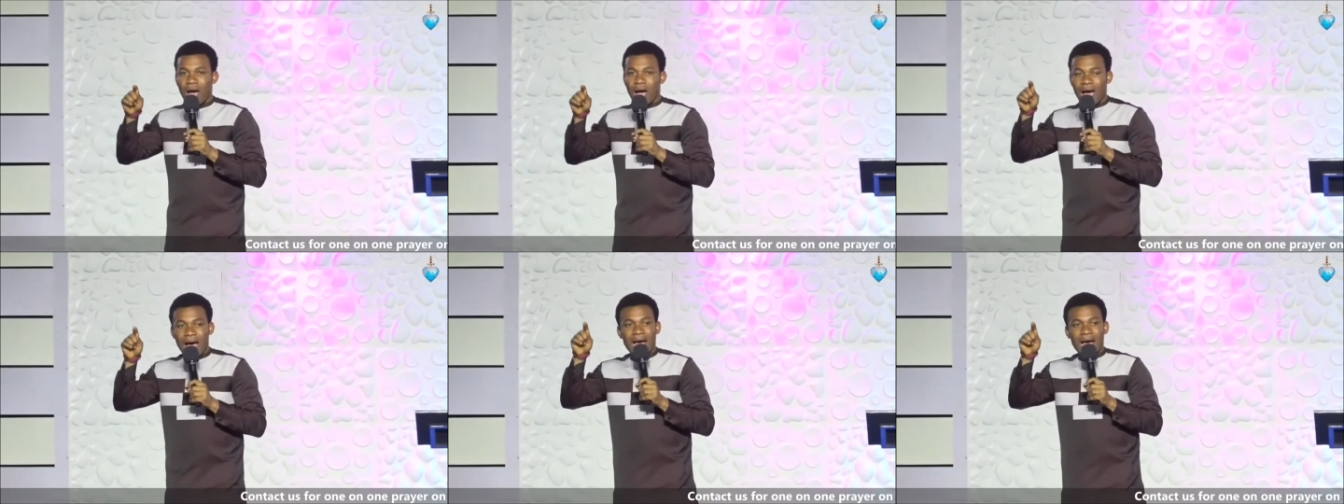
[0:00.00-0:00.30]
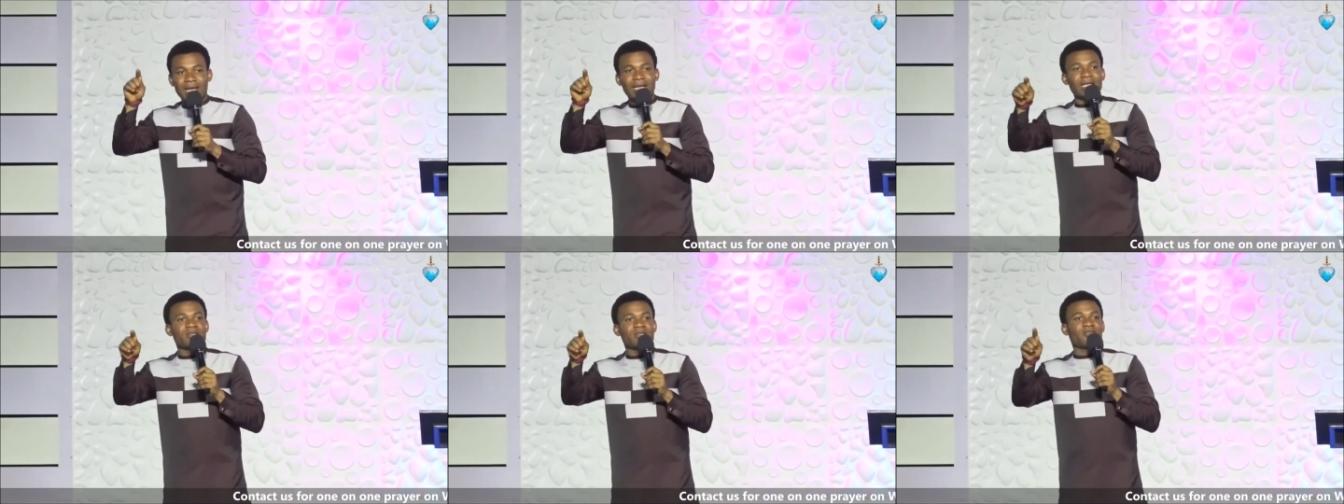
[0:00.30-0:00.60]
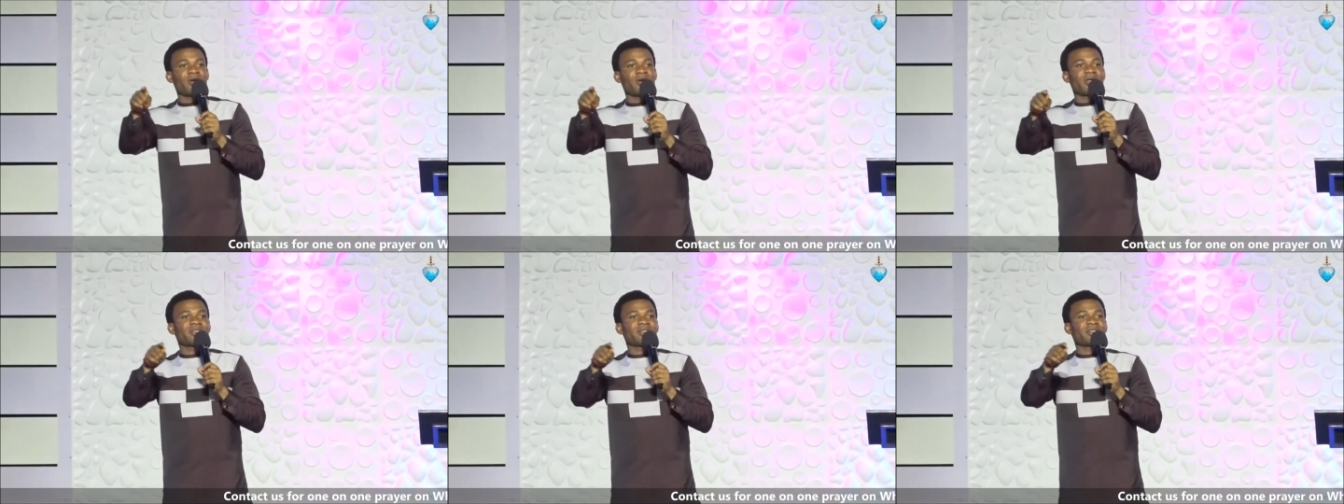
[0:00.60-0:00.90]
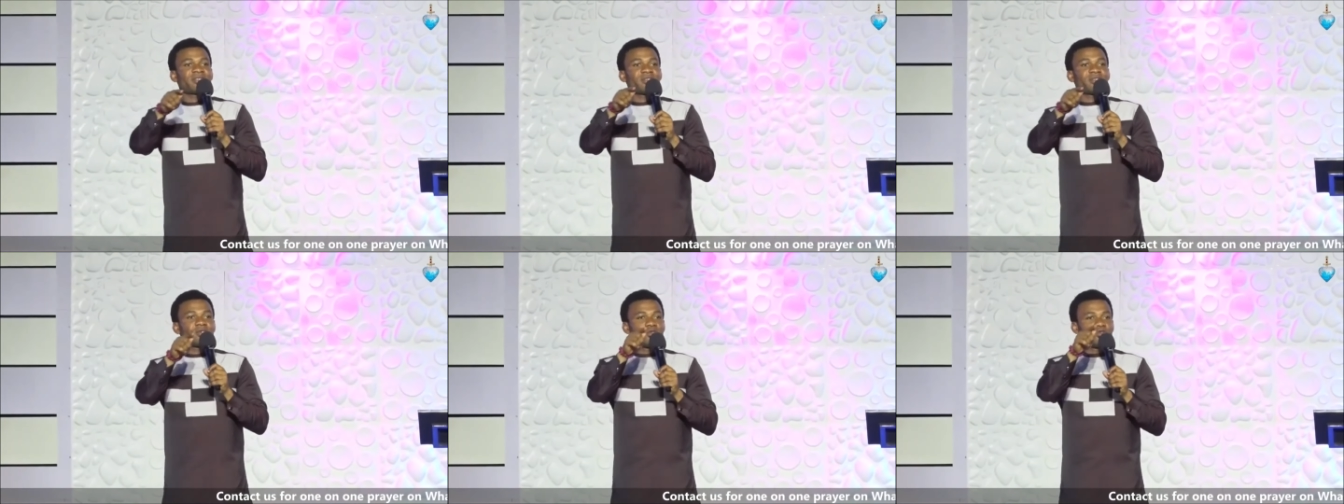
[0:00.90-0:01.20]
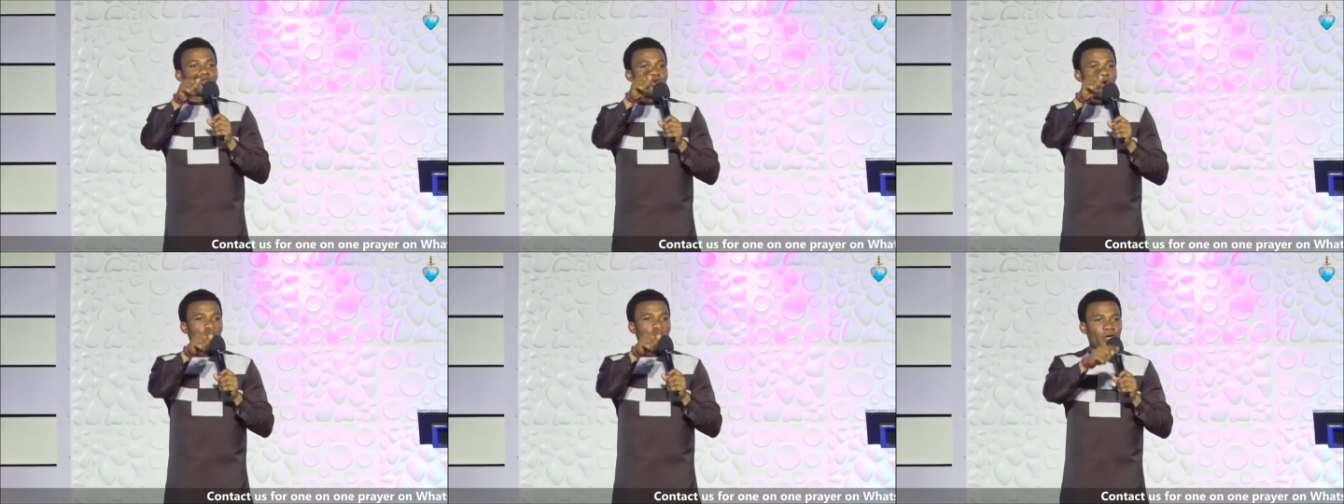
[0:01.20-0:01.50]
and address
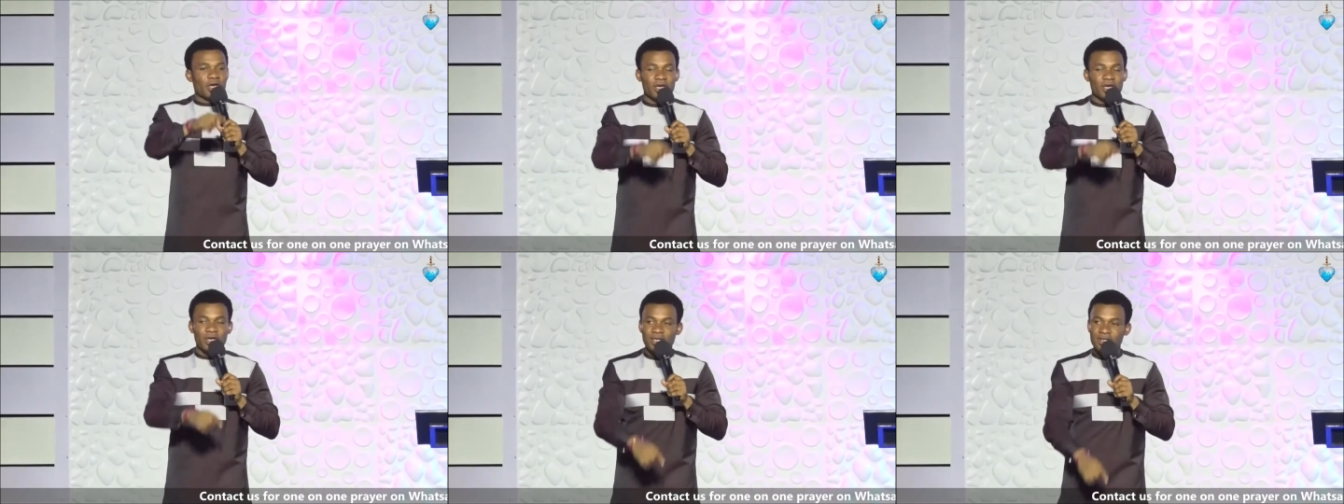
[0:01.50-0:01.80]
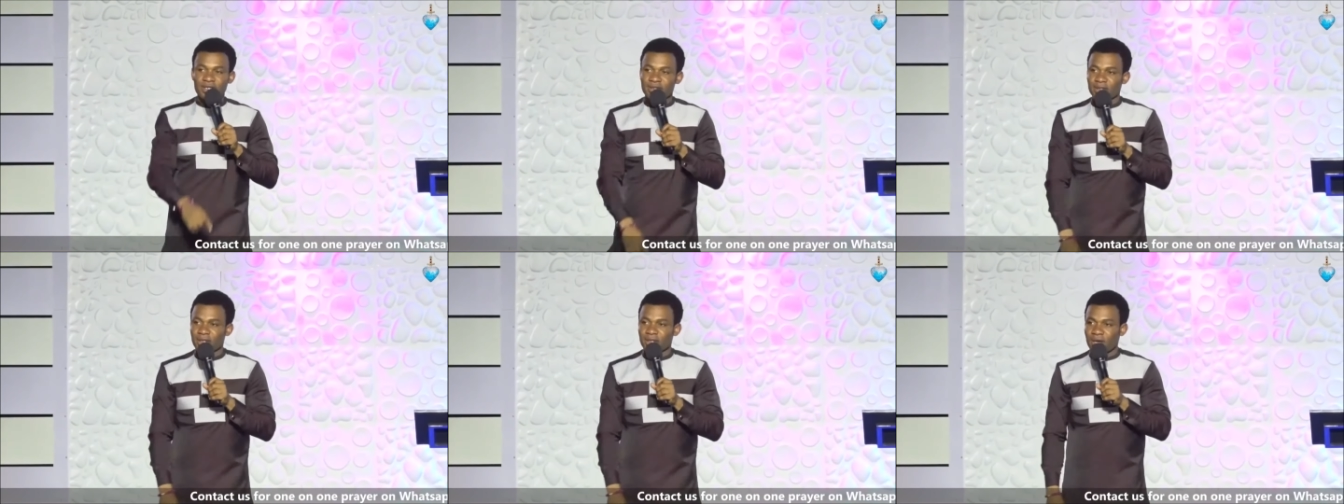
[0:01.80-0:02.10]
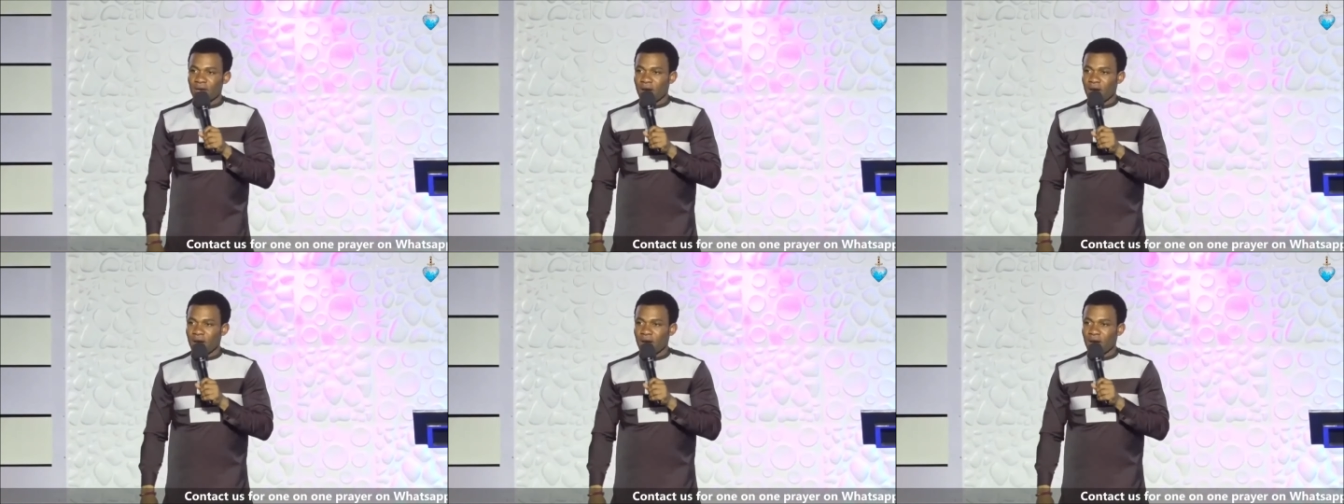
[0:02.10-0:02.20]
your weakness,